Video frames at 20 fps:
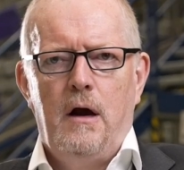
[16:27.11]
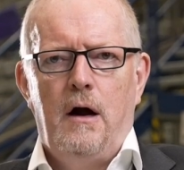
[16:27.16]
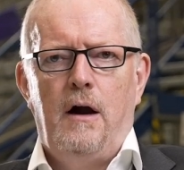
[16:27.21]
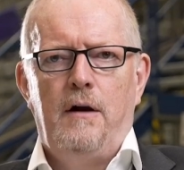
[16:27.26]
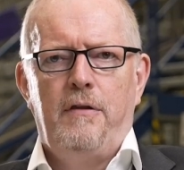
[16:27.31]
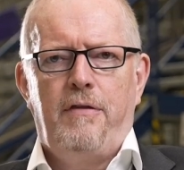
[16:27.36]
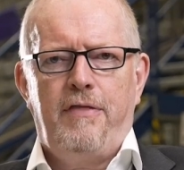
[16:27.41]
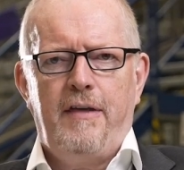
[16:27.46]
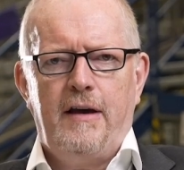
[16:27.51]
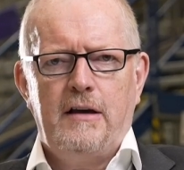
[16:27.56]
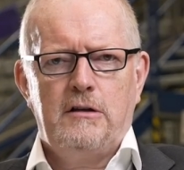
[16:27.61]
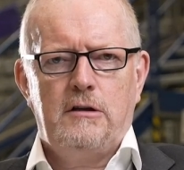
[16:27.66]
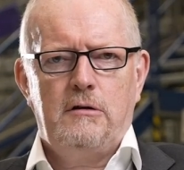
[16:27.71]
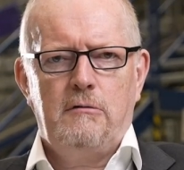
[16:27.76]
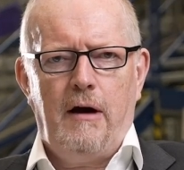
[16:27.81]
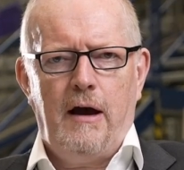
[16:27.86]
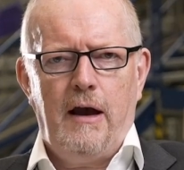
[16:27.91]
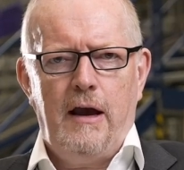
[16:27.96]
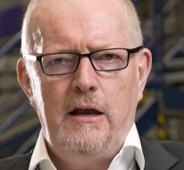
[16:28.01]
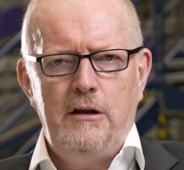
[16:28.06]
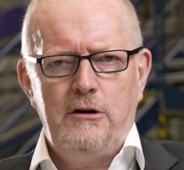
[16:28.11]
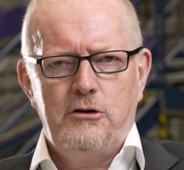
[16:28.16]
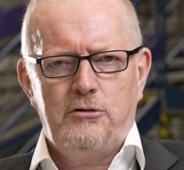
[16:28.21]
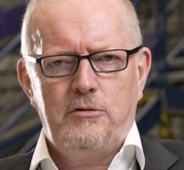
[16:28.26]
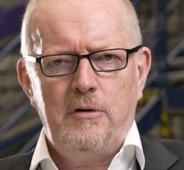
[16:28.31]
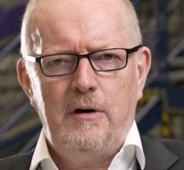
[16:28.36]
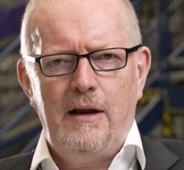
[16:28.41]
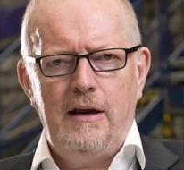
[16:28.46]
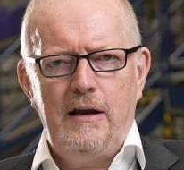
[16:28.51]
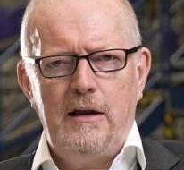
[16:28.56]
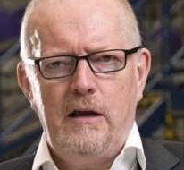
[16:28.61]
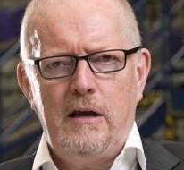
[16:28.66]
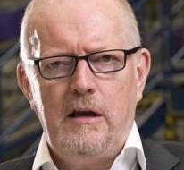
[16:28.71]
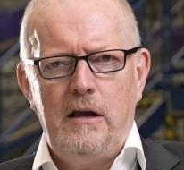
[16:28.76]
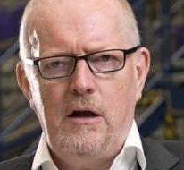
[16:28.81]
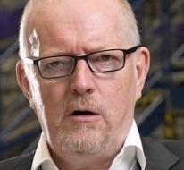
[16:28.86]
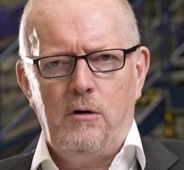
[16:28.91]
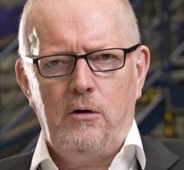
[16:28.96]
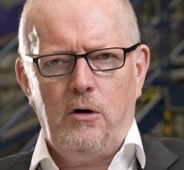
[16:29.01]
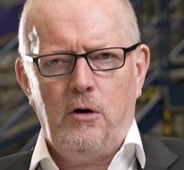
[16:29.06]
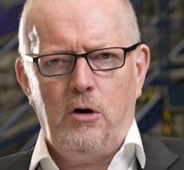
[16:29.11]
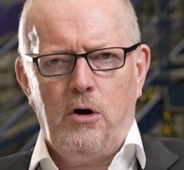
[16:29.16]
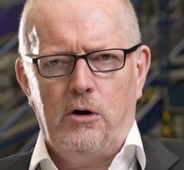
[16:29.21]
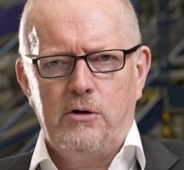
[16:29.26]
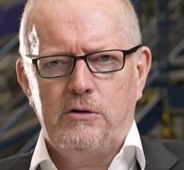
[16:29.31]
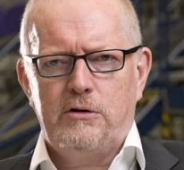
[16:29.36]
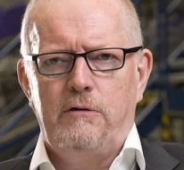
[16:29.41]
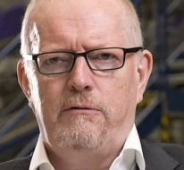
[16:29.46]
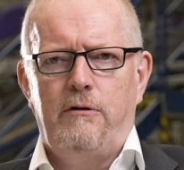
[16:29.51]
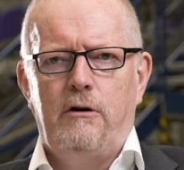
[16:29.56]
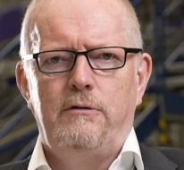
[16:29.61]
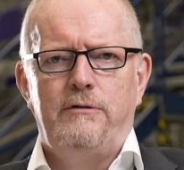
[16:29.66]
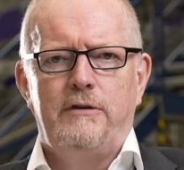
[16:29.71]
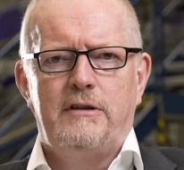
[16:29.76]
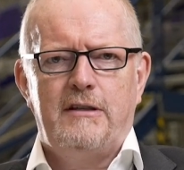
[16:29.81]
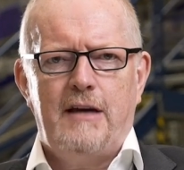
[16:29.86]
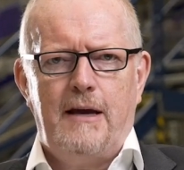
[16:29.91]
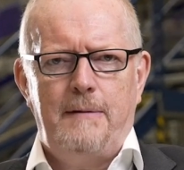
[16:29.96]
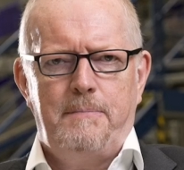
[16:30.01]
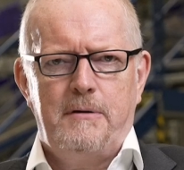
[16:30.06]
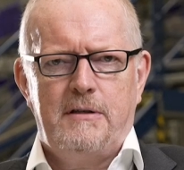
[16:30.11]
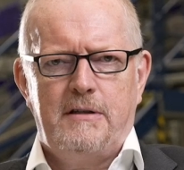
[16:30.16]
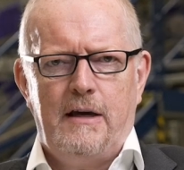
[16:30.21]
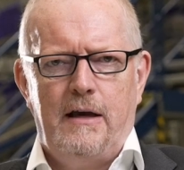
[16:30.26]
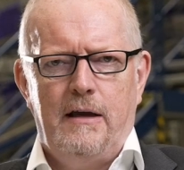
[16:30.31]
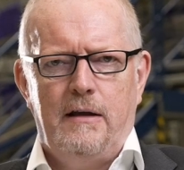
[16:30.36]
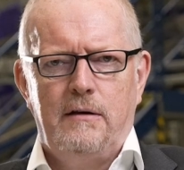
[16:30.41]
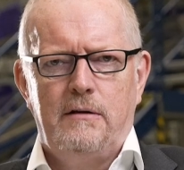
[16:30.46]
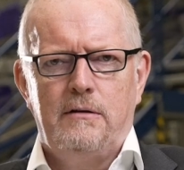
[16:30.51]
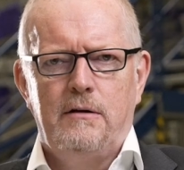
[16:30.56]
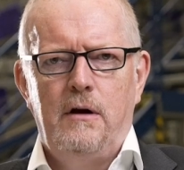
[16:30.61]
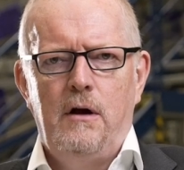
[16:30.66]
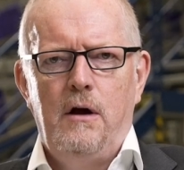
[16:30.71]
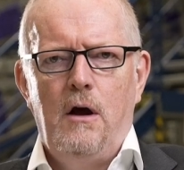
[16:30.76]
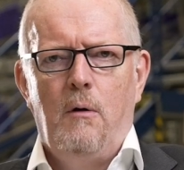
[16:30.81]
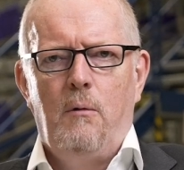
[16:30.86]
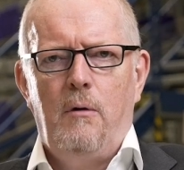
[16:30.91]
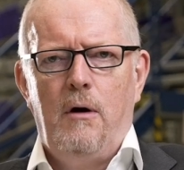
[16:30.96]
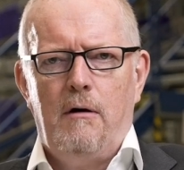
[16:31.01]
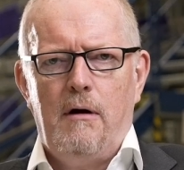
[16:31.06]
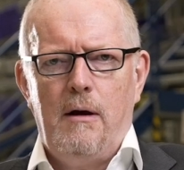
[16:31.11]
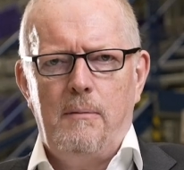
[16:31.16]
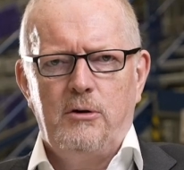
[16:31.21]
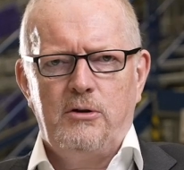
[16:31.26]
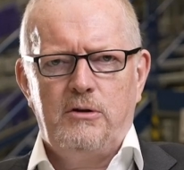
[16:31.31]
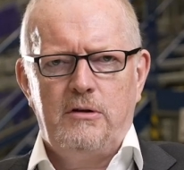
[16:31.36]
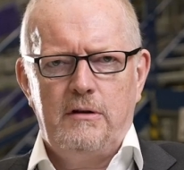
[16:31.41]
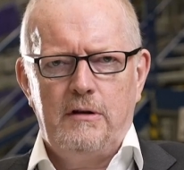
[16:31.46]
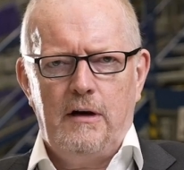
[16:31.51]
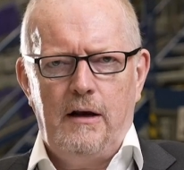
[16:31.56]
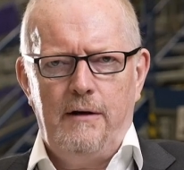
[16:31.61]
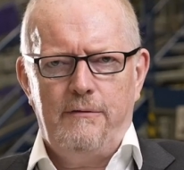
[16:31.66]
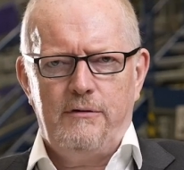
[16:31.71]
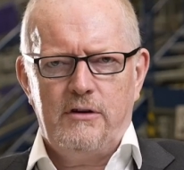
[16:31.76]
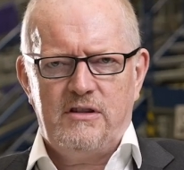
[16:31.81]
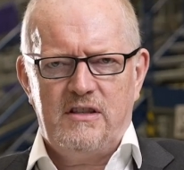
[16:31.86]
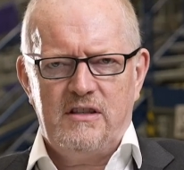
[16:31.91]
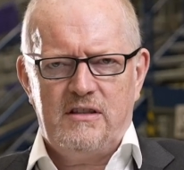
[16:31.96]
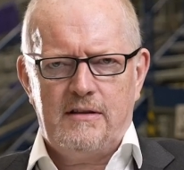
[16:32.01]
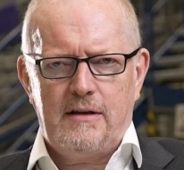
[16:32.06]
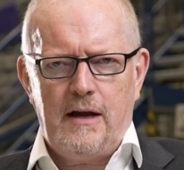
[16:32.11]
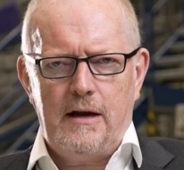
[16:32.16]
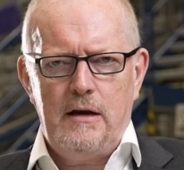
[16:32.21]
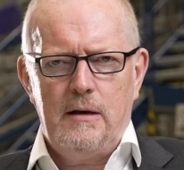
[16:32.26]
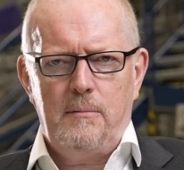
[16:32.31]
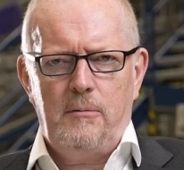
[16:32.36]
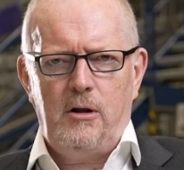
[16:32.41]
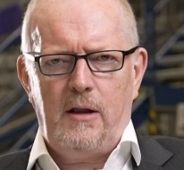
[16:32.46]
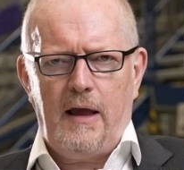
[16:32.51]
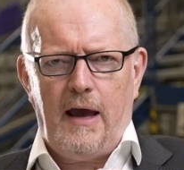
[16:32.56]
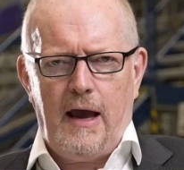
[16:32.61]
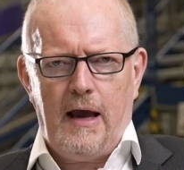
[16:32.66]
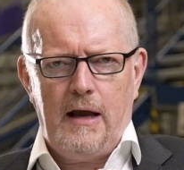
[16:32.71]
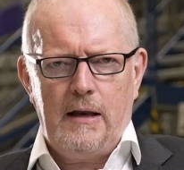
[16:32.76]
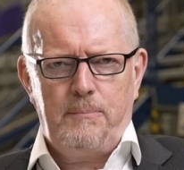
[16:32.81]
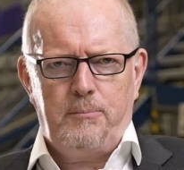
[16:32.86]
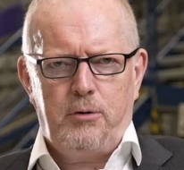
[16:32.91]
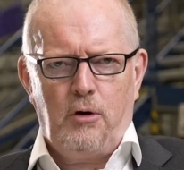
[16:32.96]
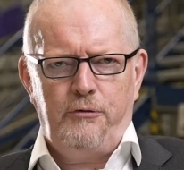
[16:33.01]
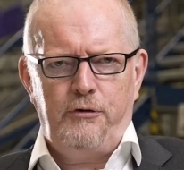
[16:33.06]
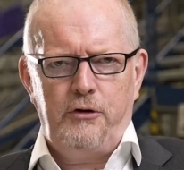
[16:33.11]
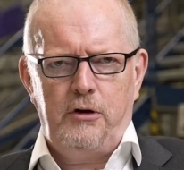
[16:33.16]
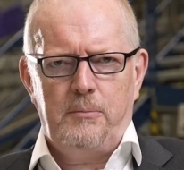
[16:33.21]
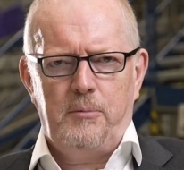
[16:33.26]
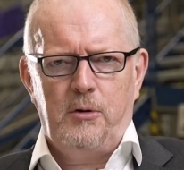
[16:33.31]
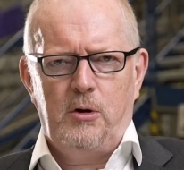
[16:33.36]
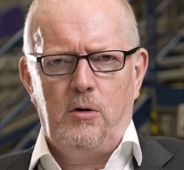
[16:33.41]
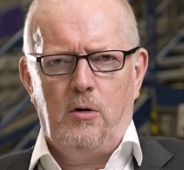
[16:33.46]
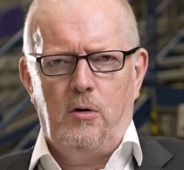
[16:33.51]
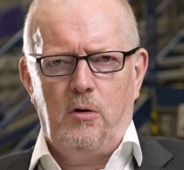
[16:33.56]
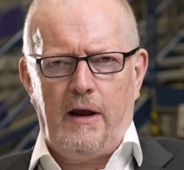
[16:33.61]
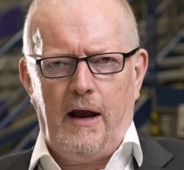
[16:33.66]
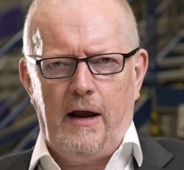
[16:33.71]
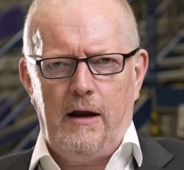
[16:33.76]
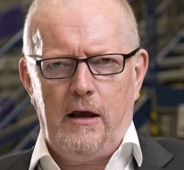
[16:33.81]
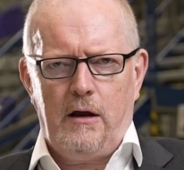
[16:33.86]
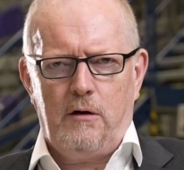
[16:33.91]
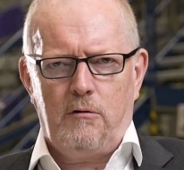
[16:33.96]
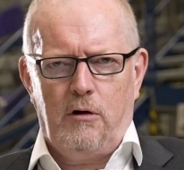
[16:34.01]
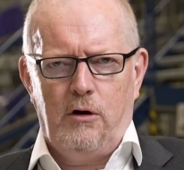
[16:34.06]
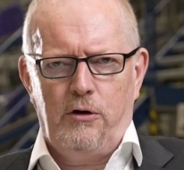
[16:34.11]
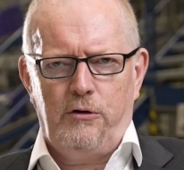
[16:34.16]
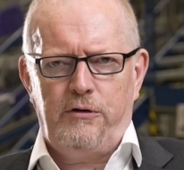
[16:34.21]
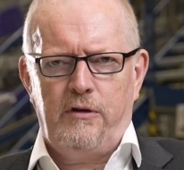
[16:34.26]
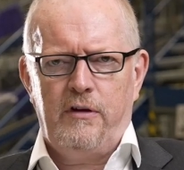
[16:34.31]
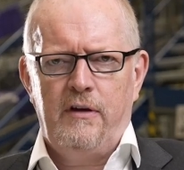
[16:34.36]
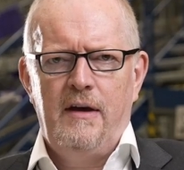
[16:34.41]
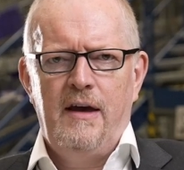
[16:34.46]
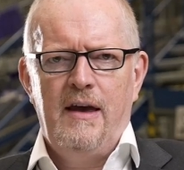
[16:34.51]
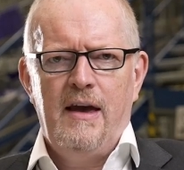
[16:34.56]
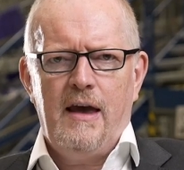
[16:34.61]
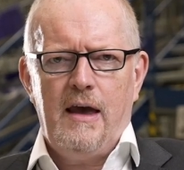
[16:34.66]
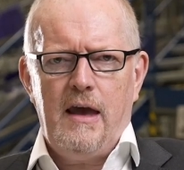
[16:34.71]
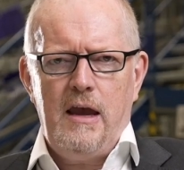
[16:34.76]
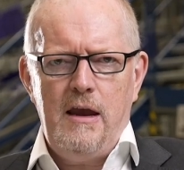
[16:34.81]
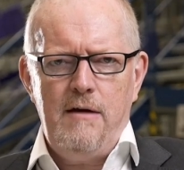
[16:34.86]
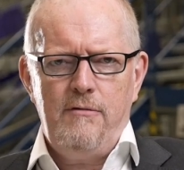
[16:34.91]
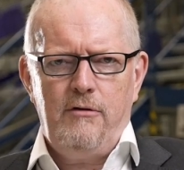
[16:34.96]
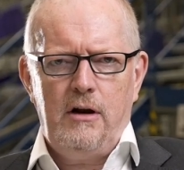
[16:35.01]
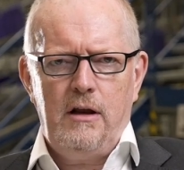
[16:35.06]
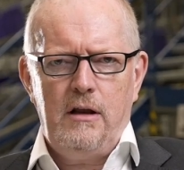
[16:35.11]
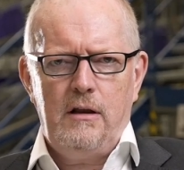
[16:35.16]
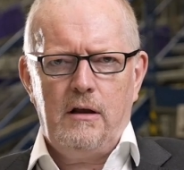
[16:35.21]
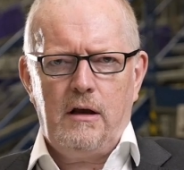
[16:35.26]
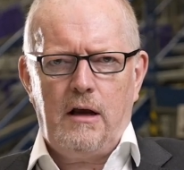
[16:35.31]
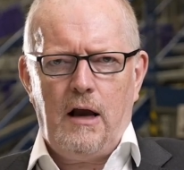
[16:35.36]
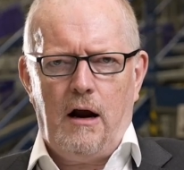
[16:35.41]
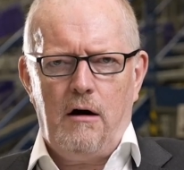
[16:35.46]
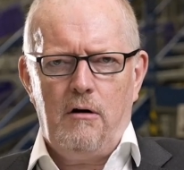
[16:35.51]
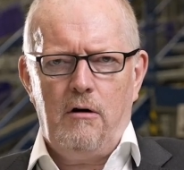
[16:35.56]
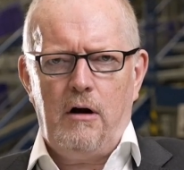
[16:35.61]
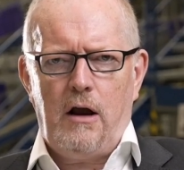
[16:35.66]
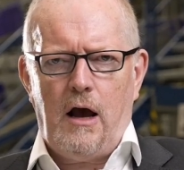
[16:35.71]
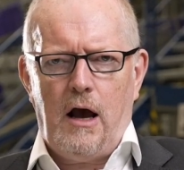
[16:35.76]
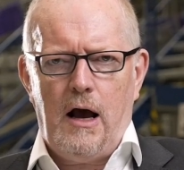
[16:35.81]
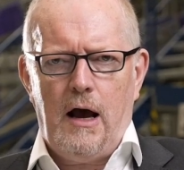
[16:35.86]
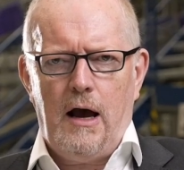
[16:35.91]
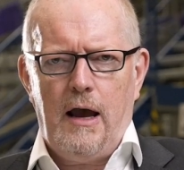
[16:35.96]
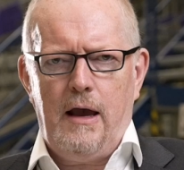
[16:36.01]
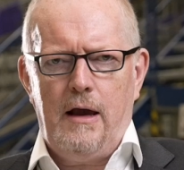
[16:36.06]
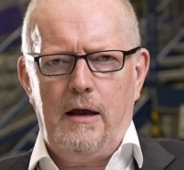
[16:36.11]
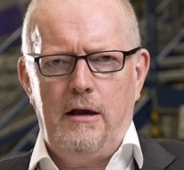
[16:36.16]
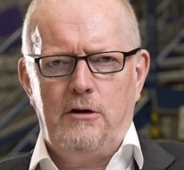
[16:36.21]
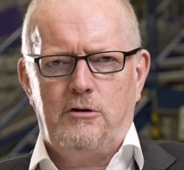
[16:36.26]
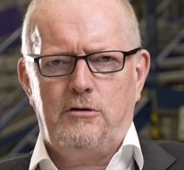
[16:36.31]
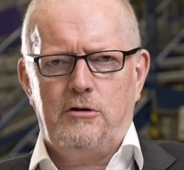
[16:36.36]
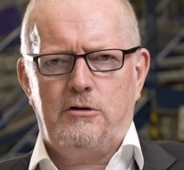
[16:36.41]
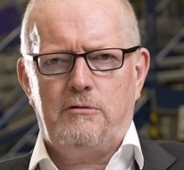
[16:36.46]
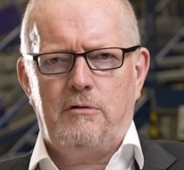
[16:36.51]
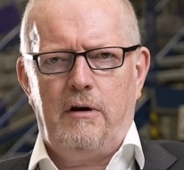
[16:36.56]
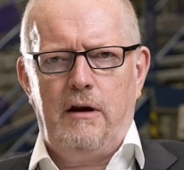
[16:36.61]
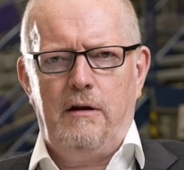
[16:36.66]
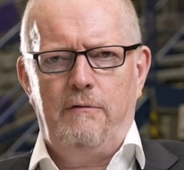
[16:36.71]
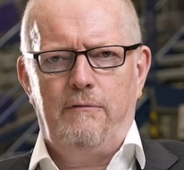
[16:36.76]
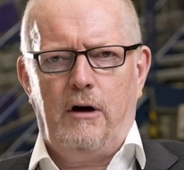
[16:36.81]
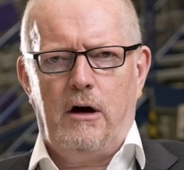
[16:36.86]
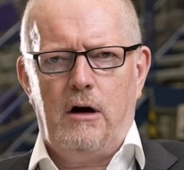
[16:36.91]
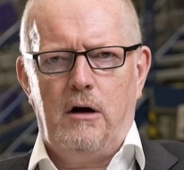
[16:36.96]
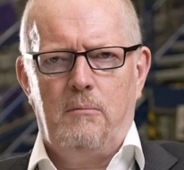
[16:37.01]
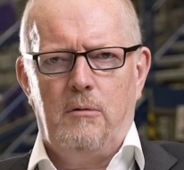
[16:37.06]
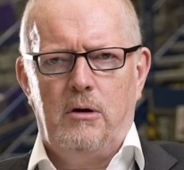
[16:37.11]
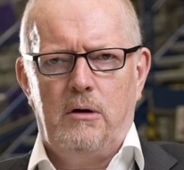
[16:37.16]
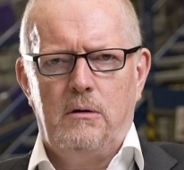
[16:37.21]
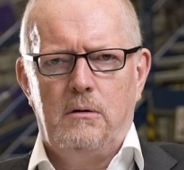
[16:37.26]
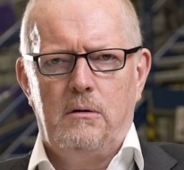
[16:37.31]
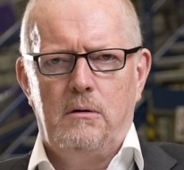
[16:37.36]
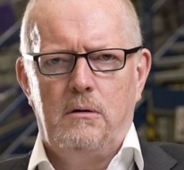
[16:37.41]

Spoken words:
and thanks to our industry-leading yield on cost of over 10%, we are able to deliver sustainable and profitable organic growth, even in the current higher interest rate environment.